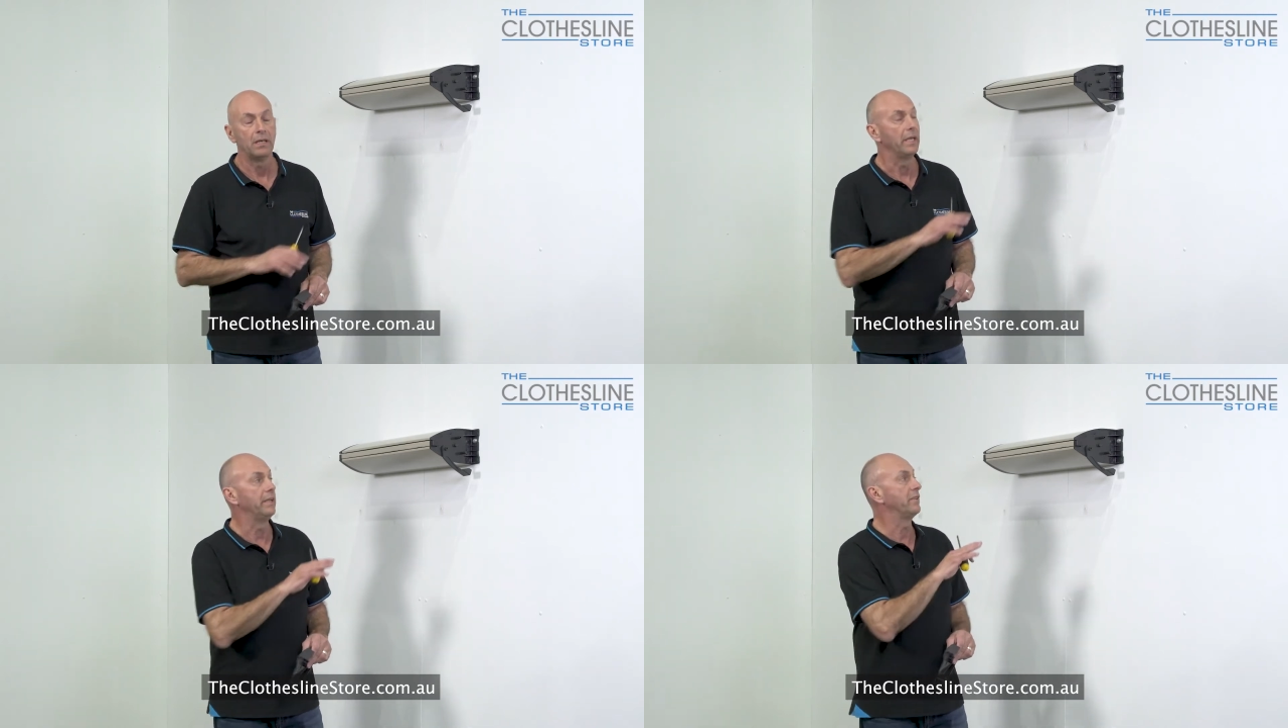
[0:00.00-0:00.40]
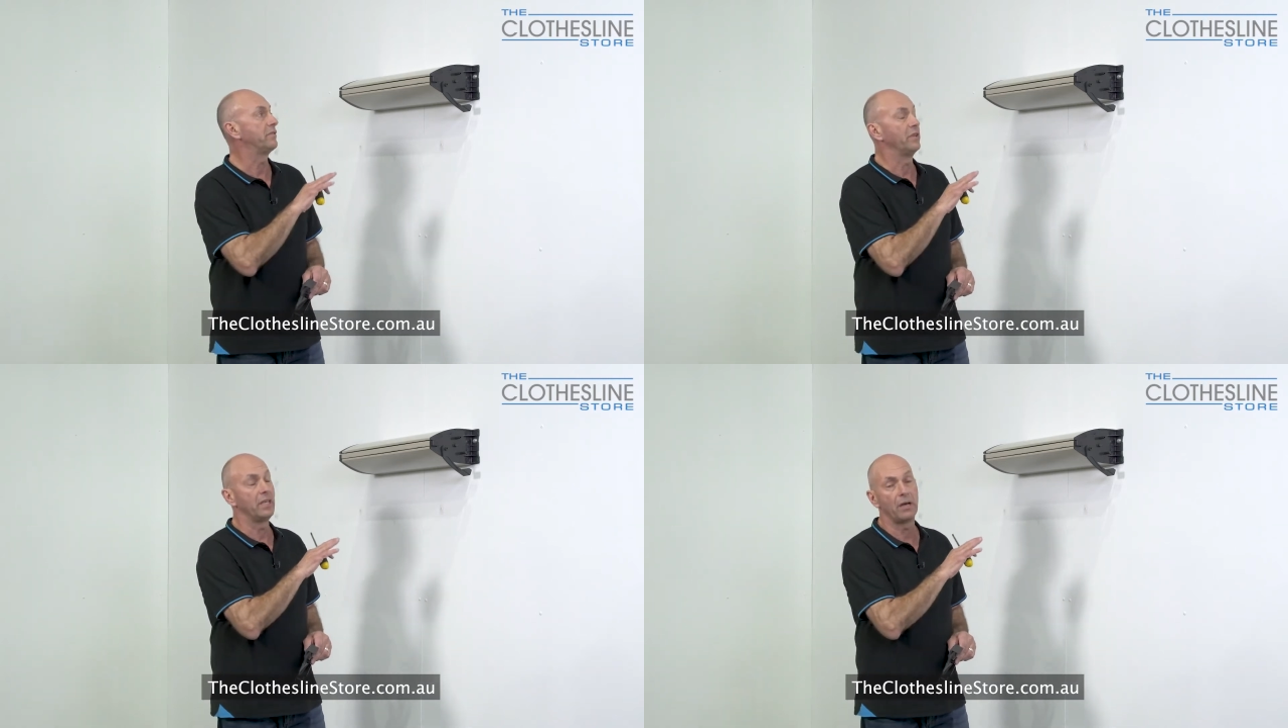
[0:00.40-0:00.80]
In
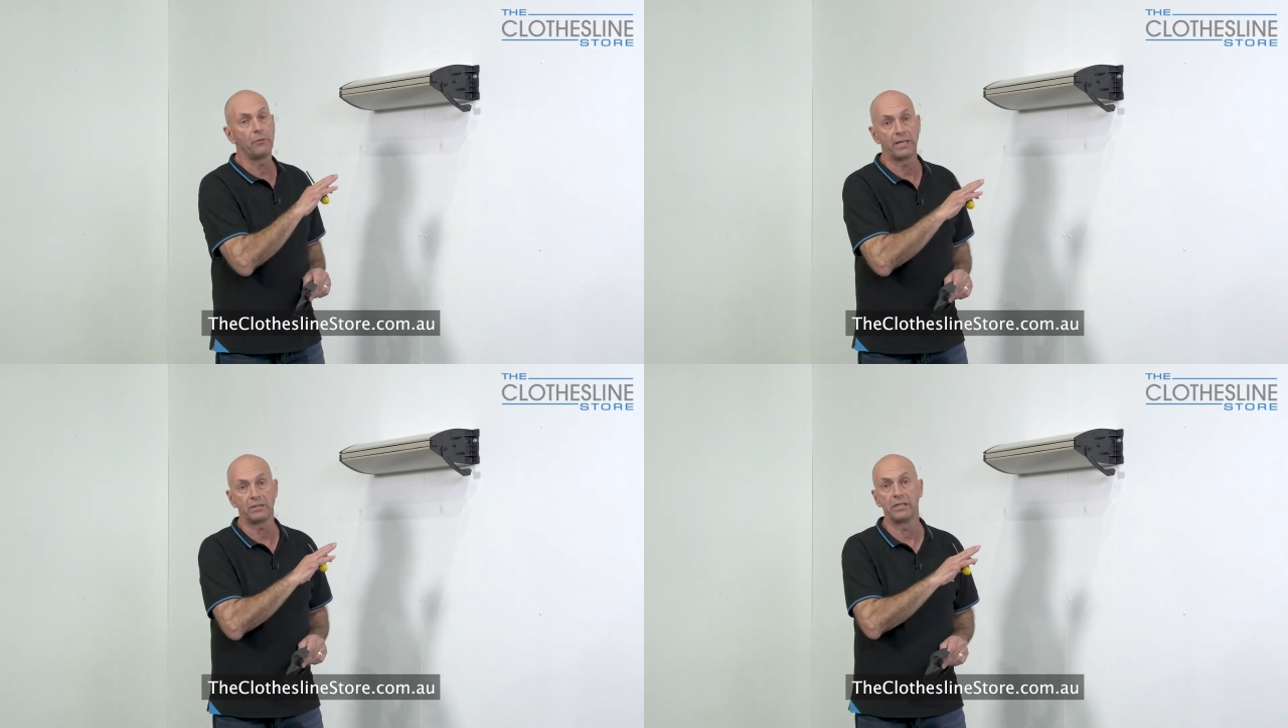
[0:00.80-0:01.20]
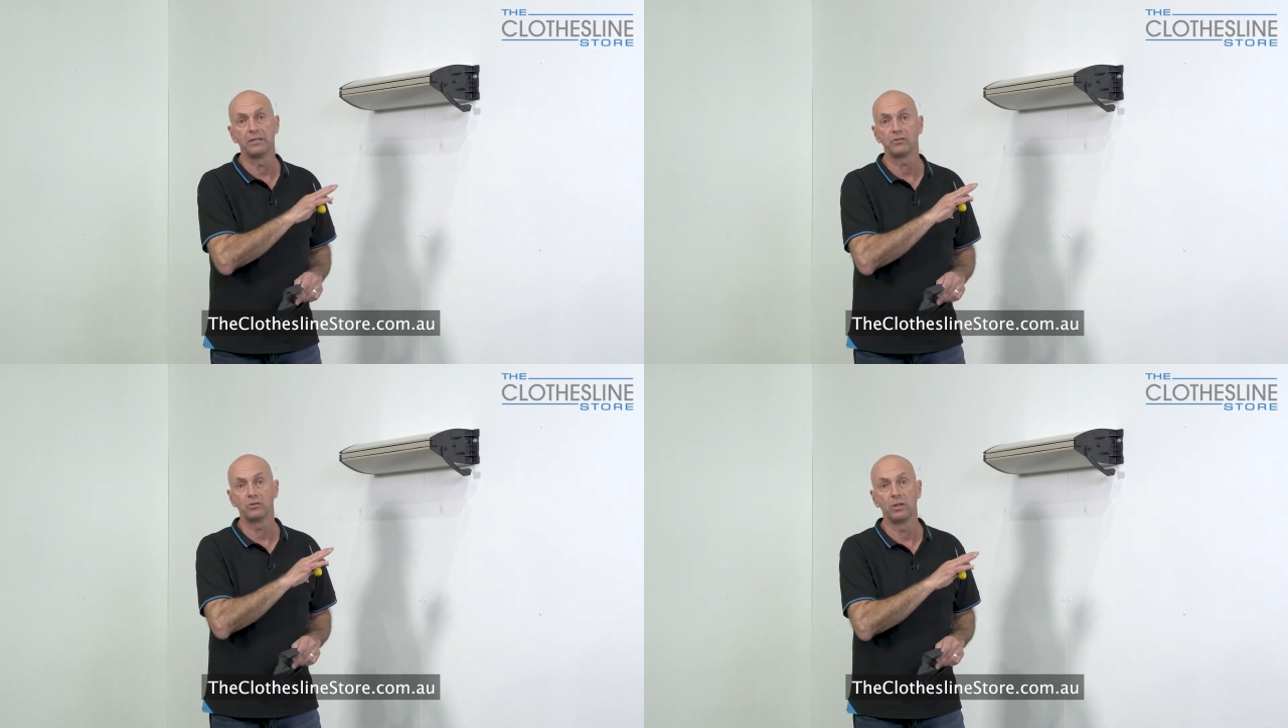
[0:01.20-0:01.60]
this video, we're actually
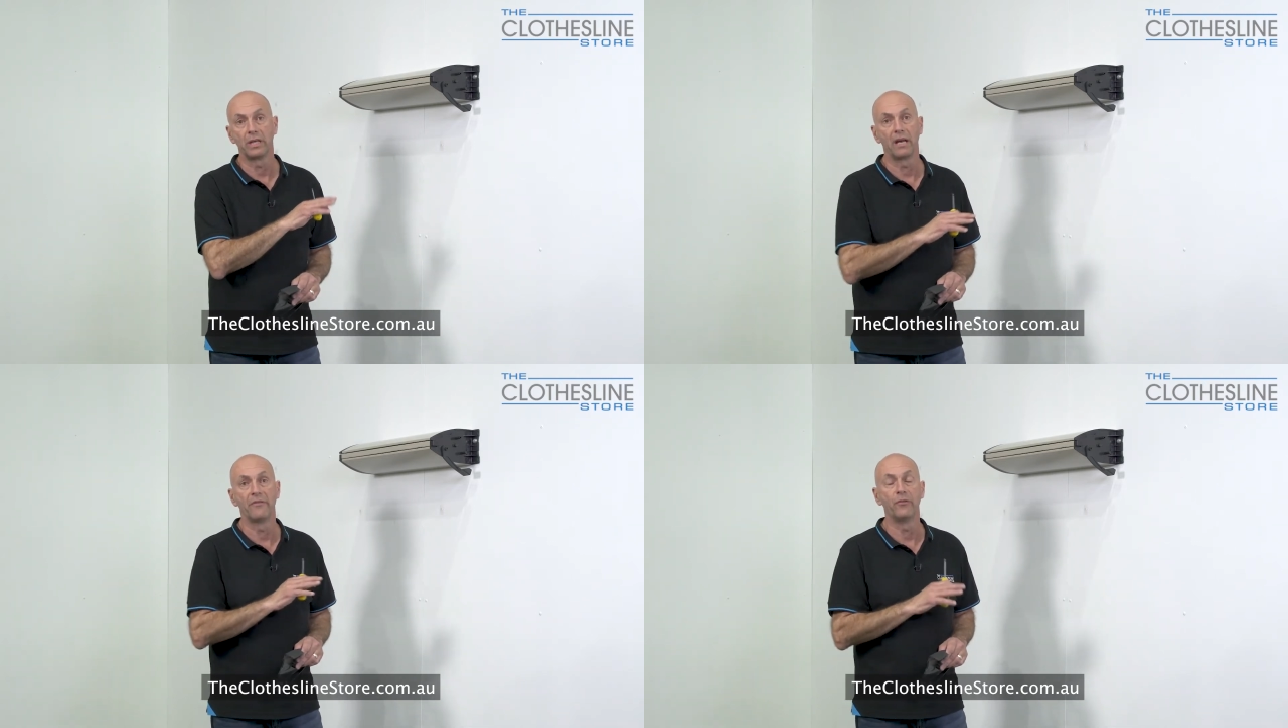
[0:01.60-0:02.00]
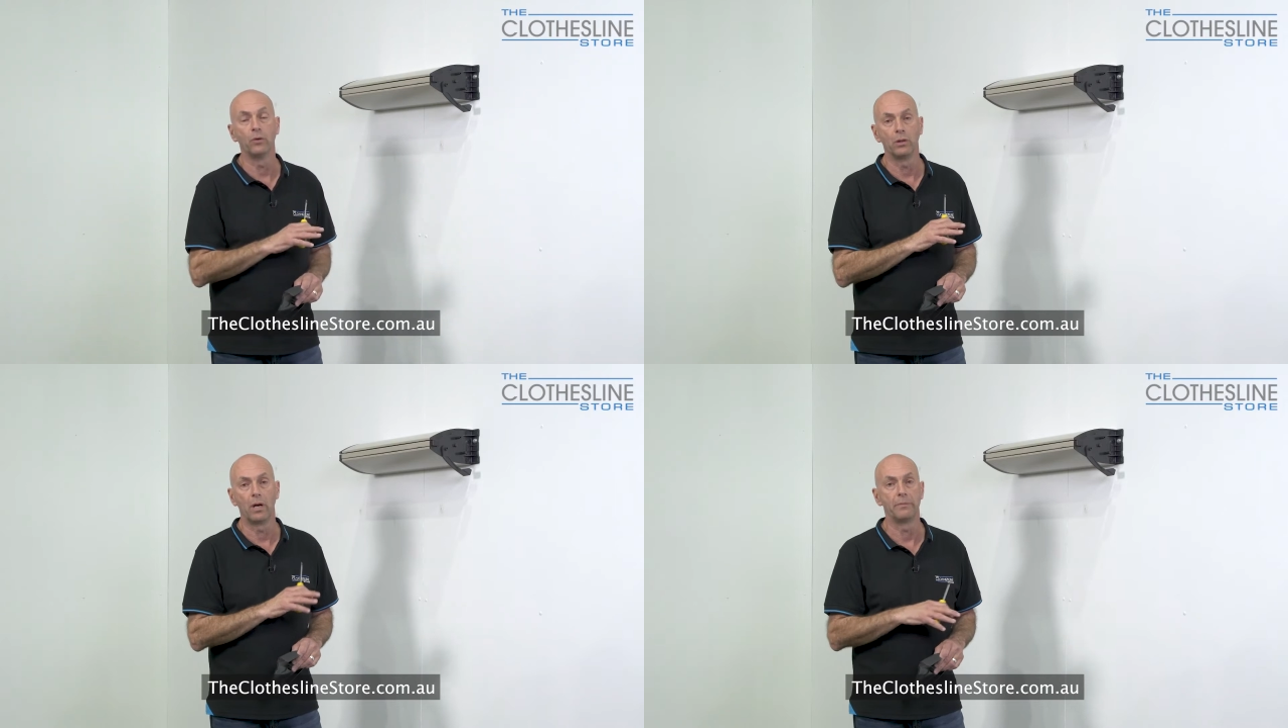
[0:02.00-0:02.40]
installing a
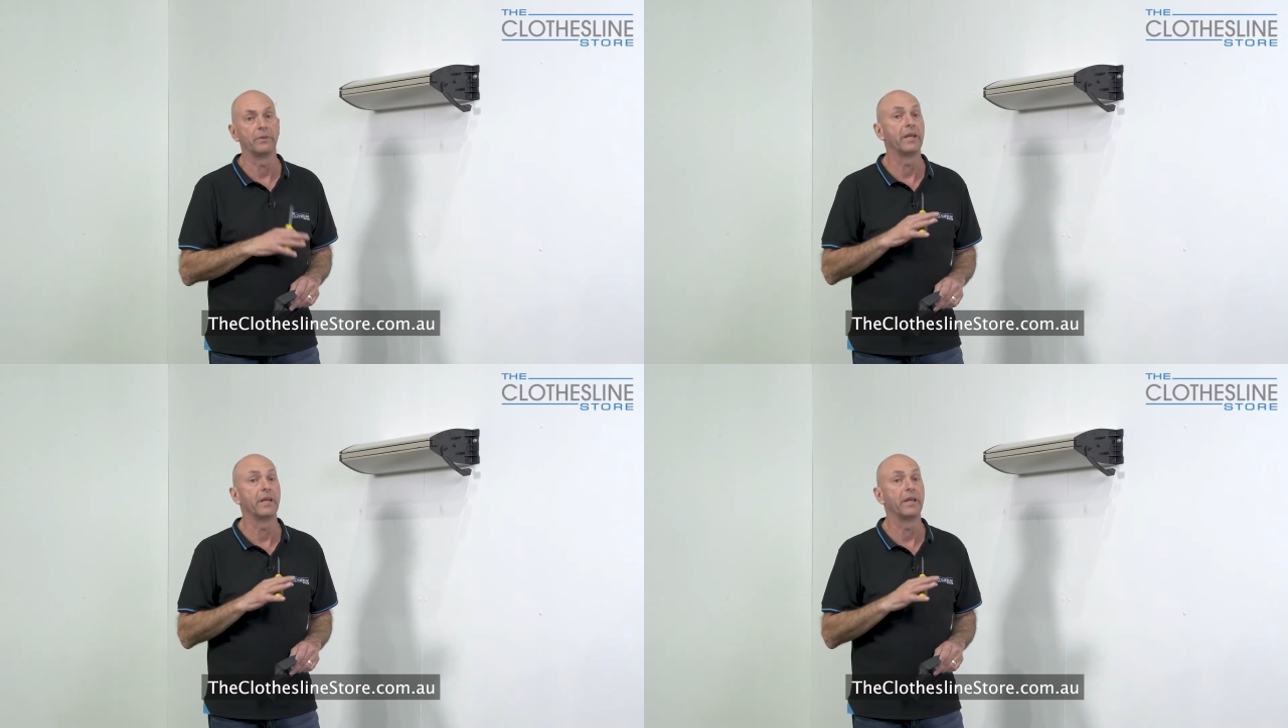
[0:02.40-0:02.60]
4-line,